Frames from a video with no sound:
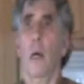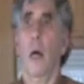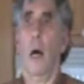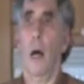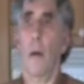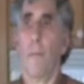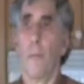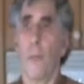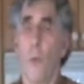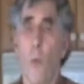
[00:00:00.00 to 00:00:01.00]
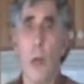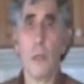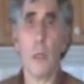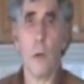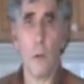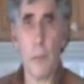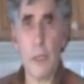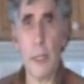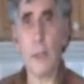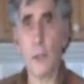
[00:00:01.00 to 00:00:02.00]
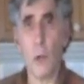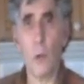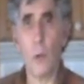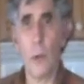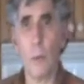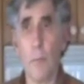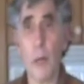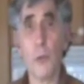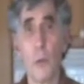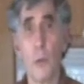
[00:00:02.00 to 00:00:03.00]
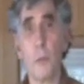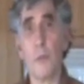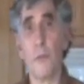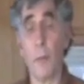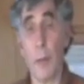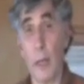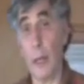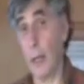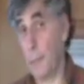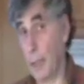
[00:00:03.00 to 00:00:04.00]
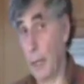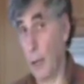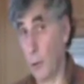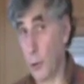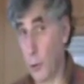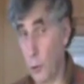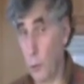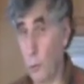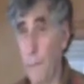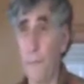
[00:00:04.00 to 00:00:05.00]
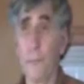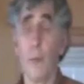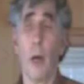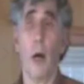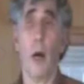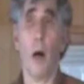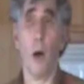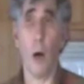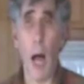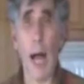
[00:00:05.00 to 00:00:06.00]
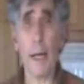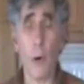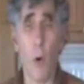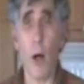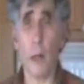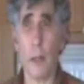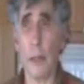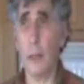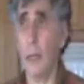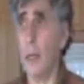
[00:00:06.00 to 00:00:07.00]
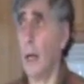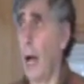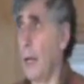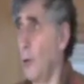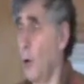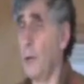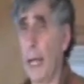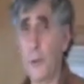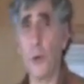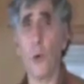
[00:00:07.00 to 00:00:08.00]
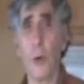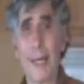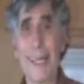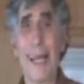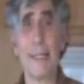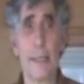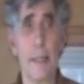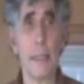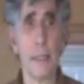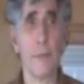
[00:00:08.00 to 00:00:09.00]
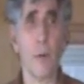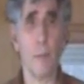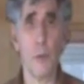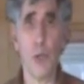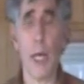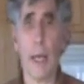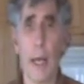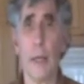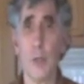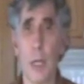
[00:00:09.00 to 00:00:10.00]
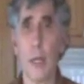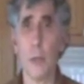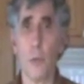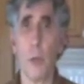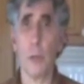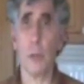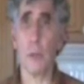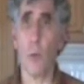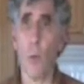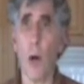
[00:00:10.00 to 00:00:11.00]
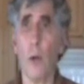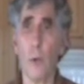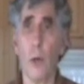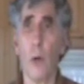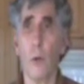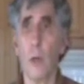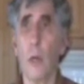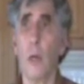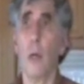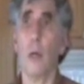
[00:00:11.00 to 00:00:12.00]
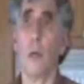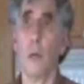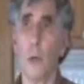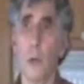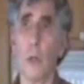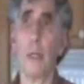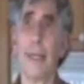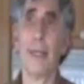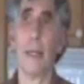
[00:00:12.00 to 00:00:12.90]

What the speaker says: the ones that are the medicinal mushrooms in Immicare 2, are high quality. I know Natura gets these from JHS, which is a well-known, good